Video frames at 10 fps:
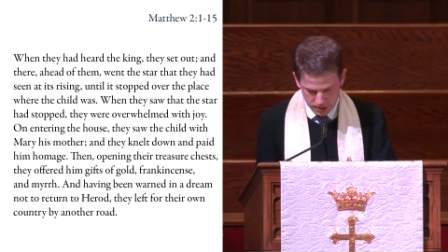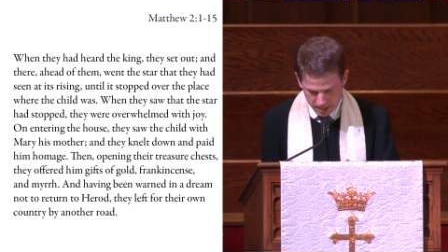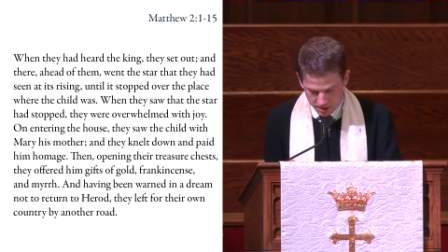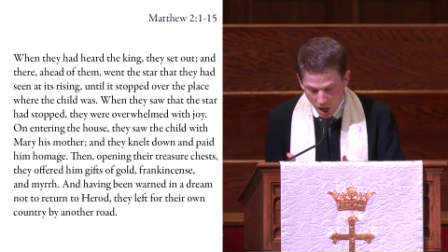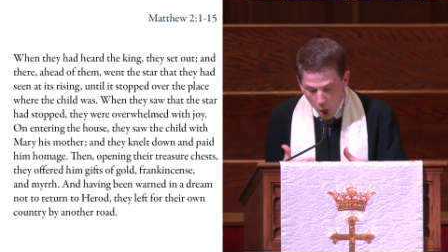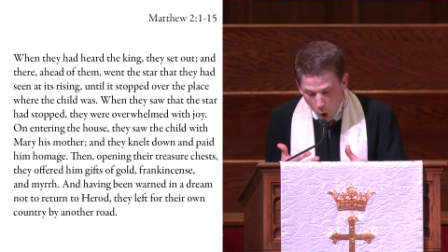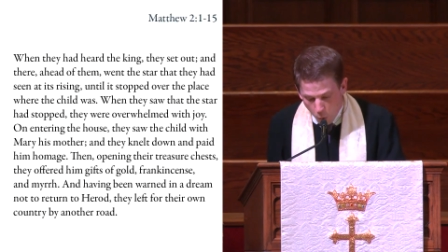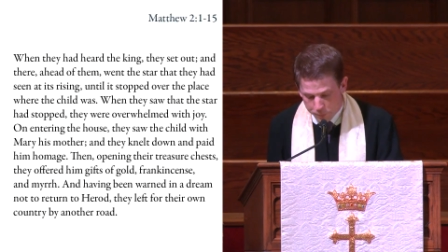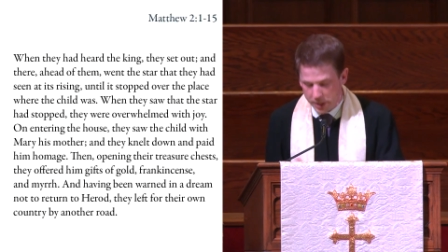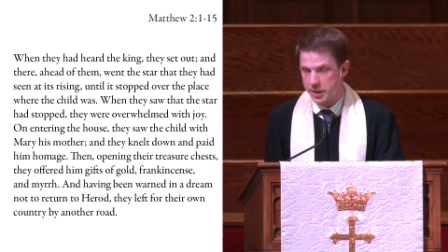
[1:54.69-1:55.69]
Then,
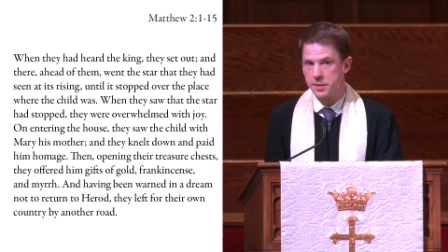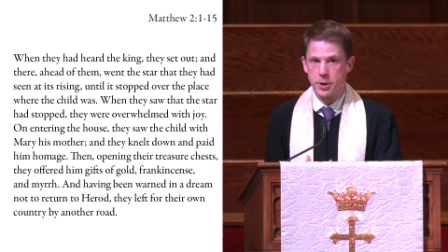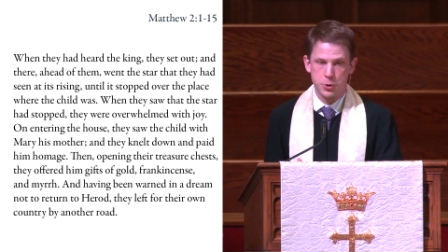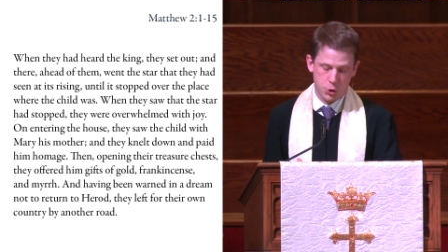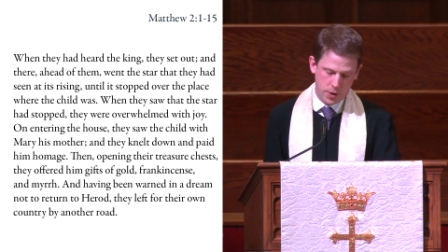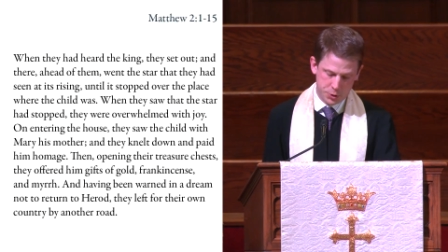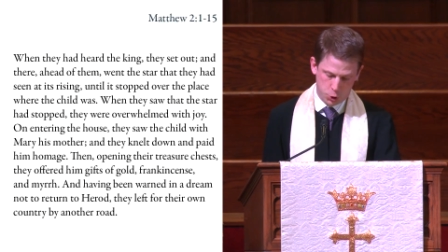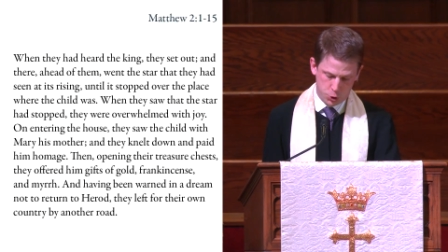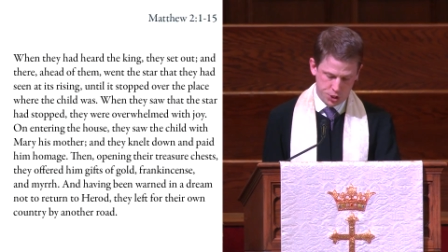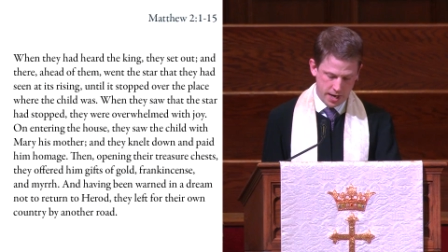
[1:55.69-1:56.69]
opening their
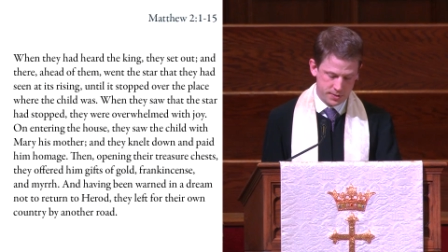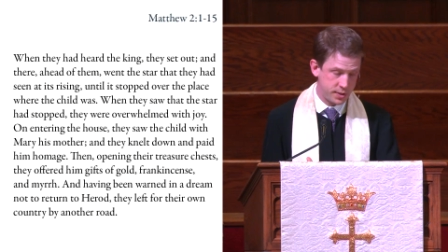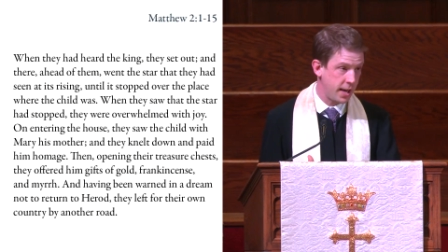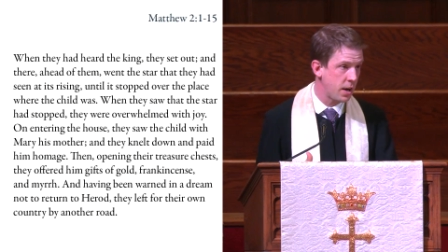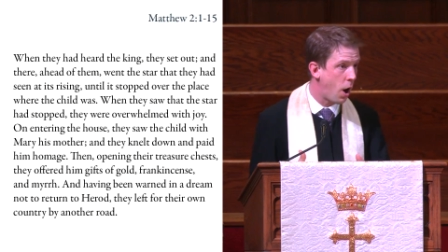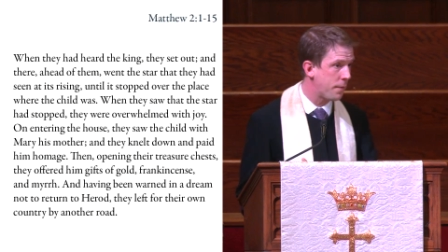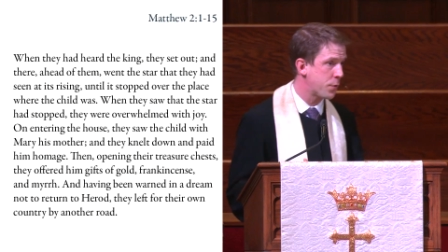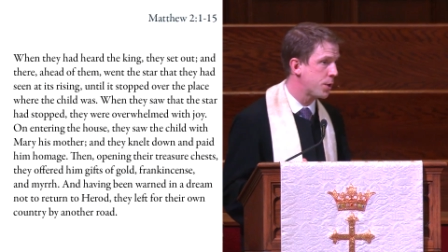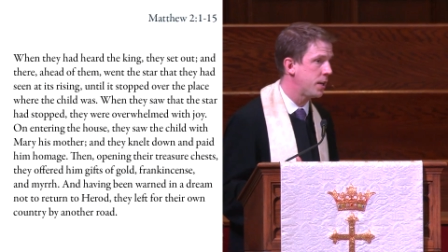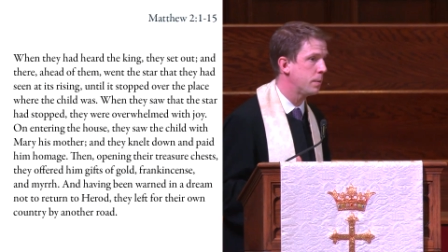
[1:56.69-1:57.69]
treasure chests, they
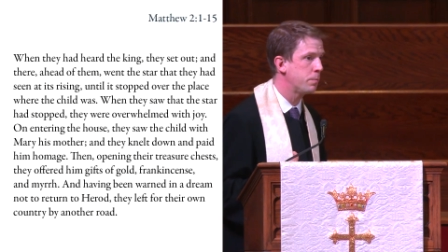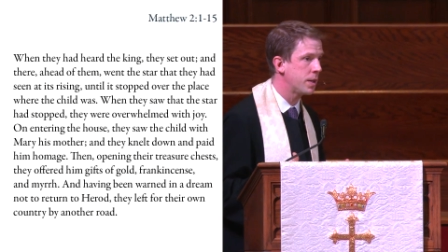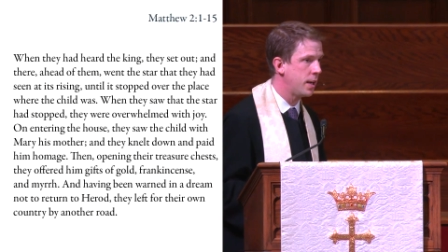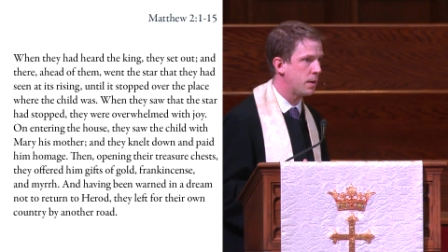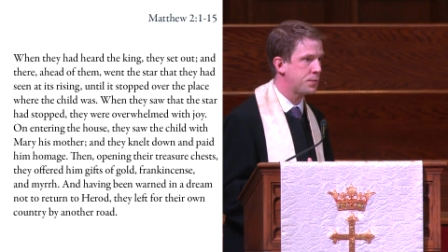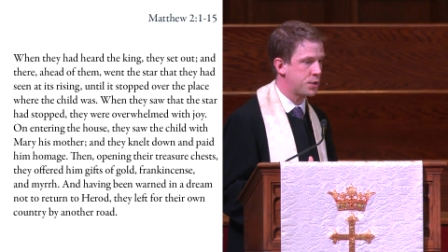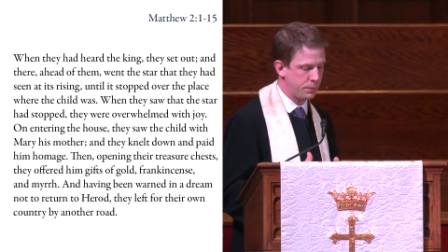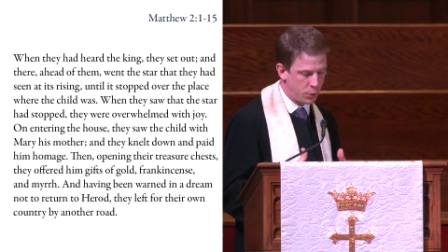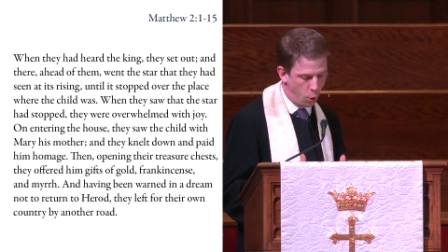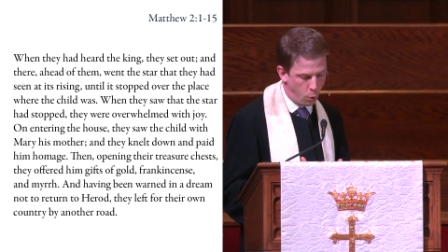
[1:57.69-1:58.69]
offered him gifts
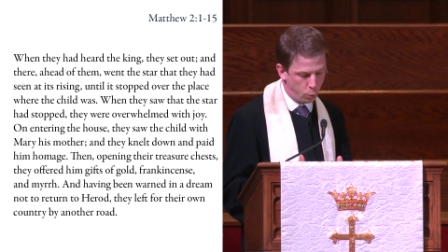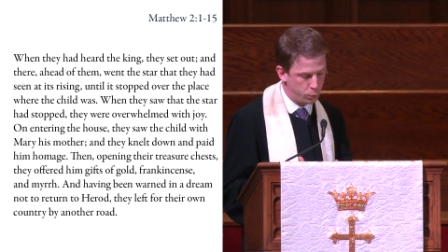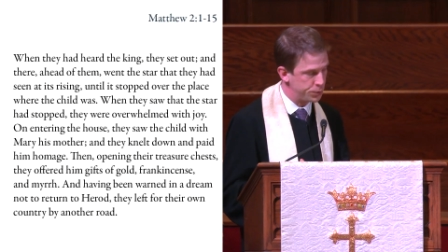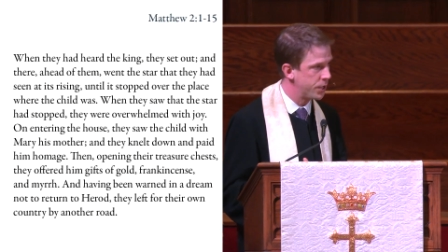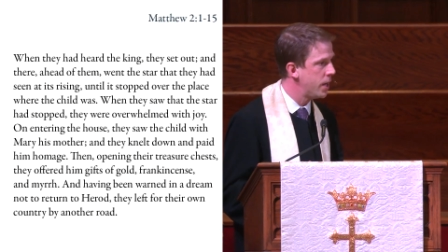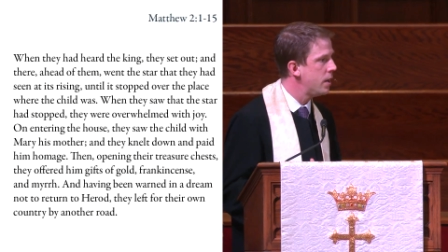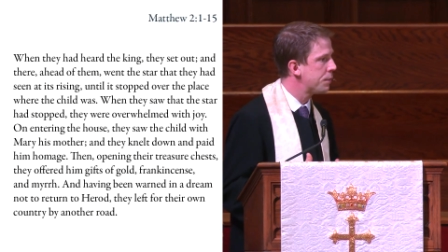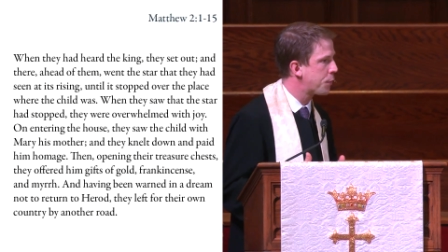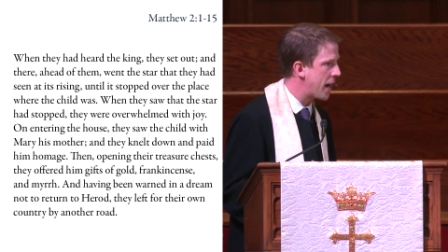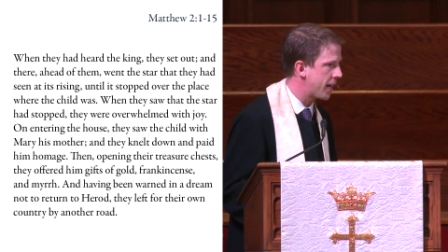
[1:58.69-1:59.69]
of gold,
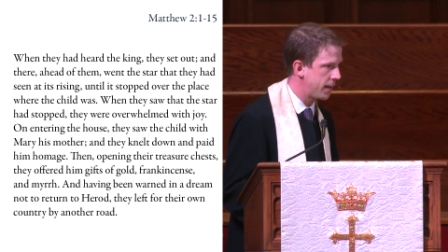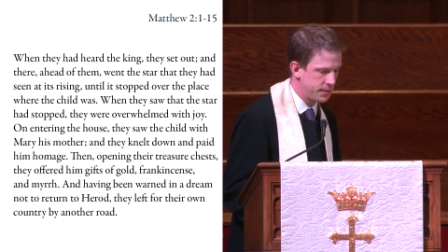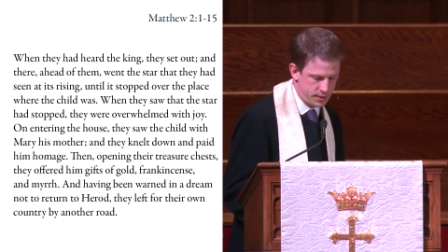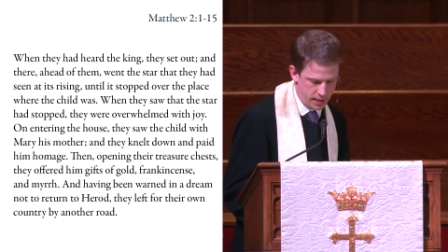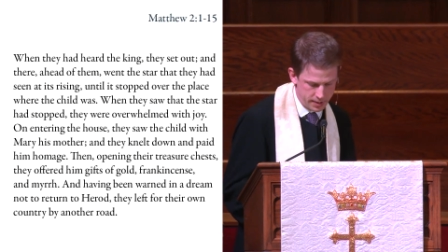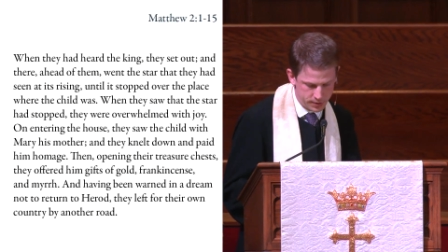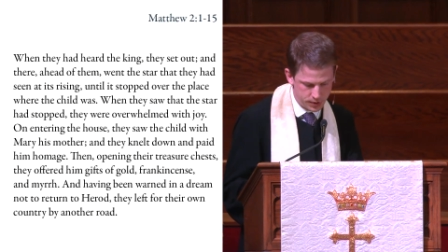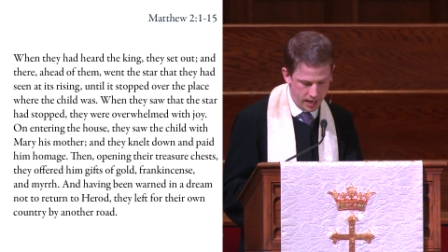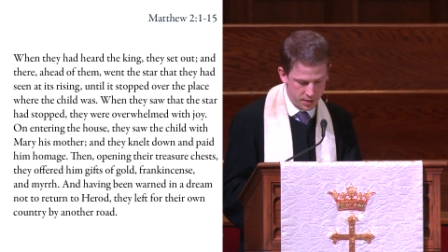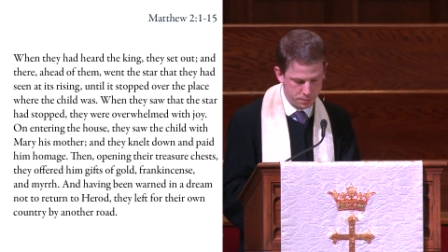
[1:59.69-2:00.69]
frankincense,
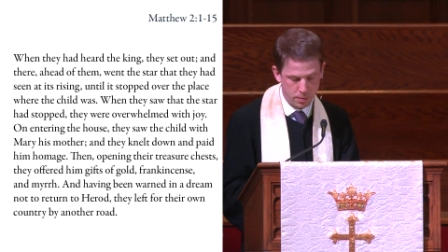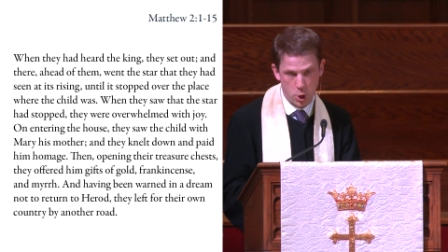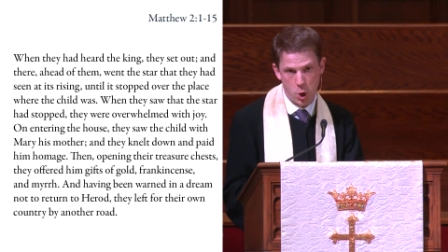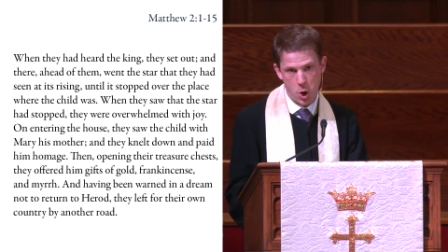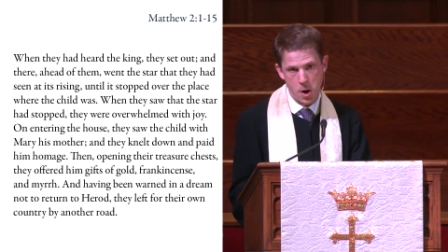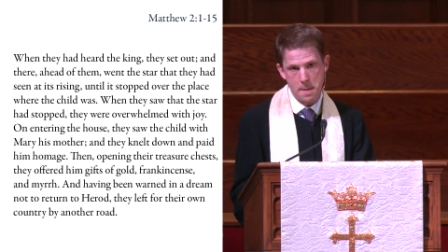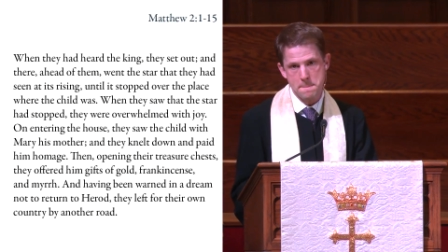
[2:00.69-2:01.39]
and myrrh.